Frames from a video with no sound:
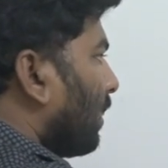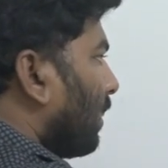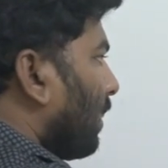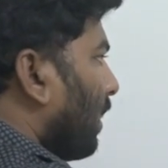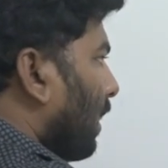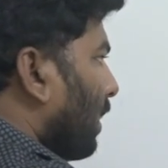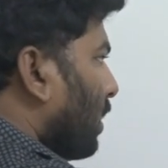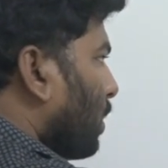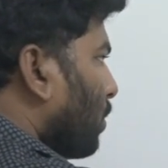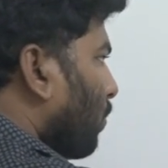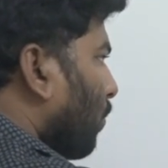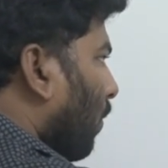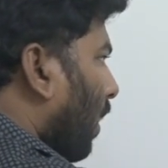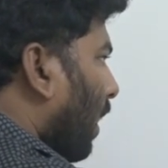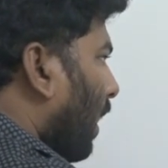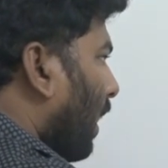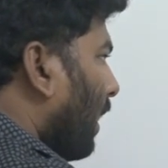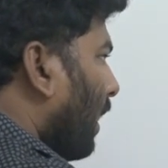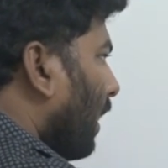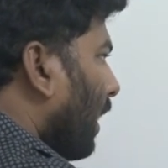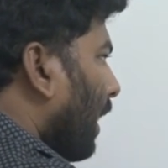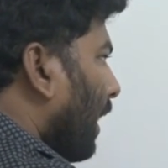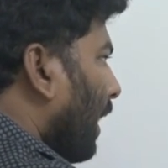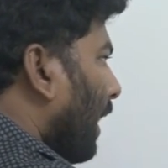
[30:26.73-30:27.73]
That's
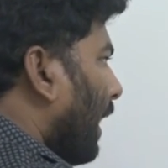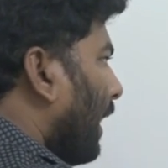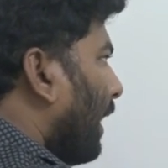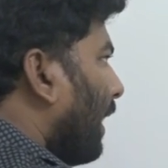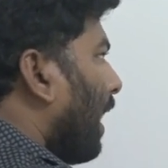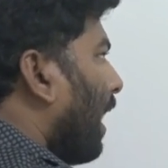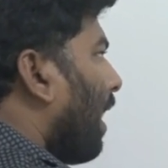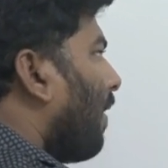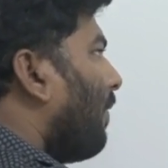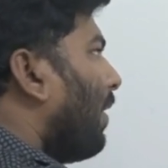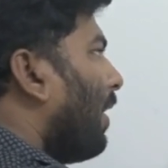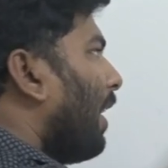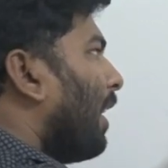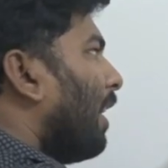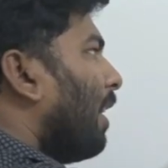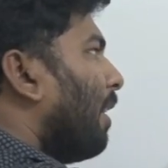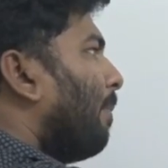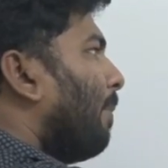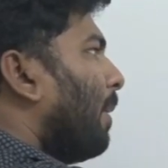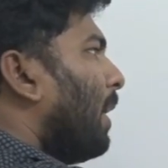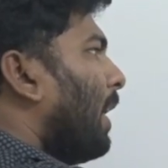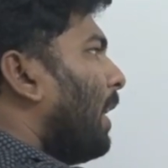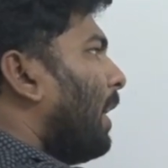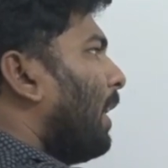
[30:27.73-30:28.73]
what it having an
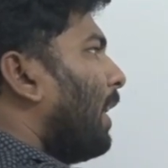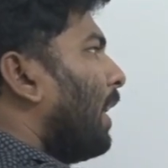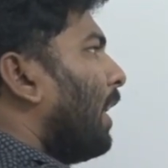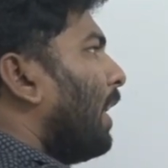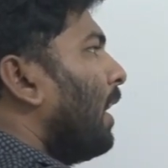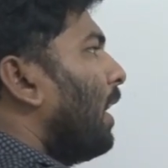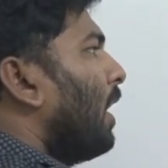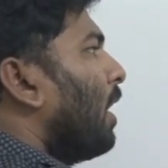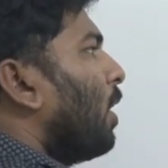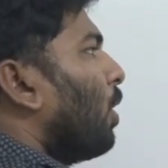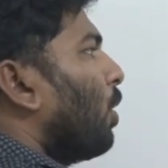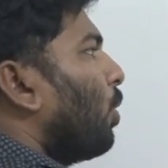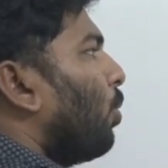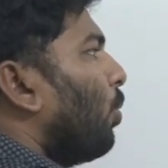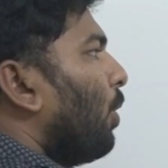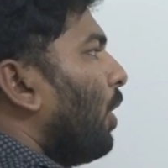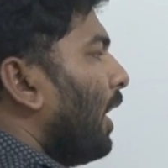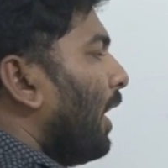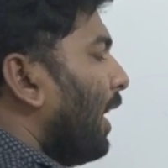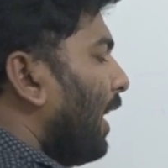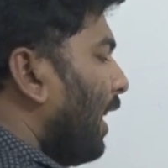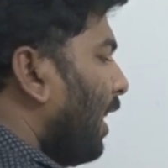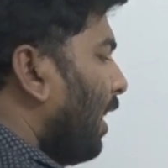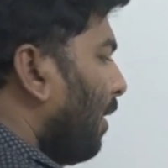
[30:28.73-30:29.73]
ability to
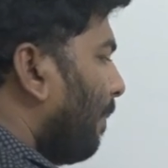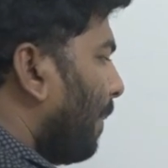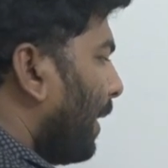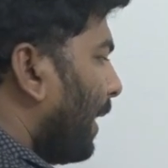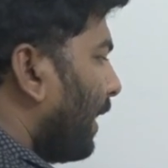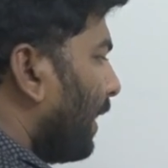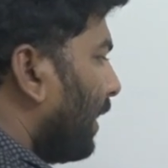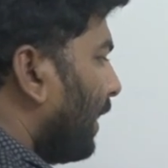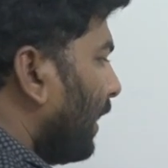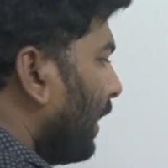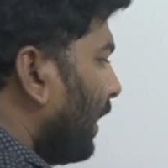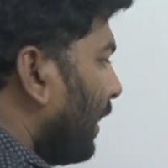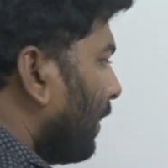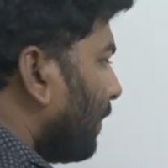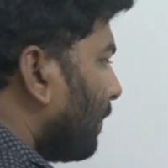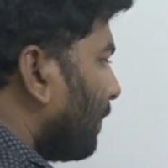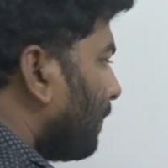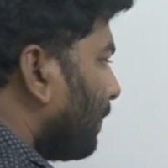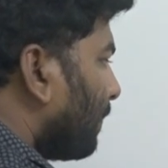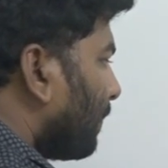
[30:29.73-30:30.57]
inhibit the